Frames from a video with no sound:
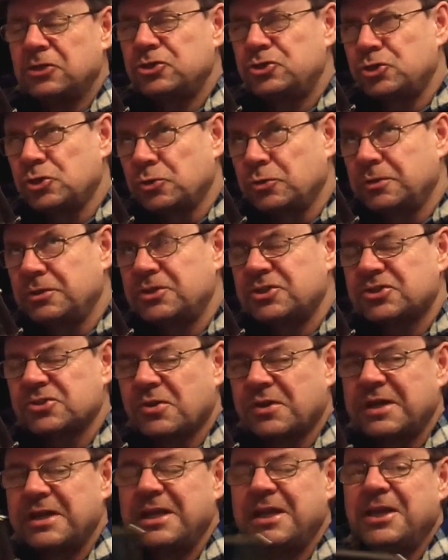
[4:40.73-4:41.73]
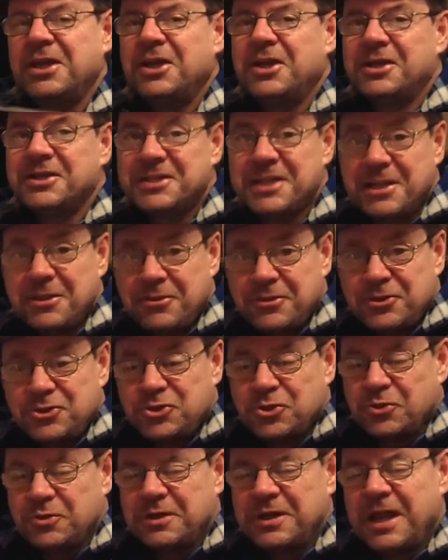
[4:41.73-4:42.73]
June, sorry, 10th of
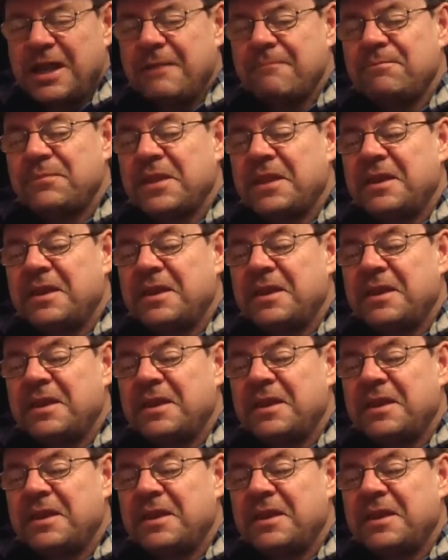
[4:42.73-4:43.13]
June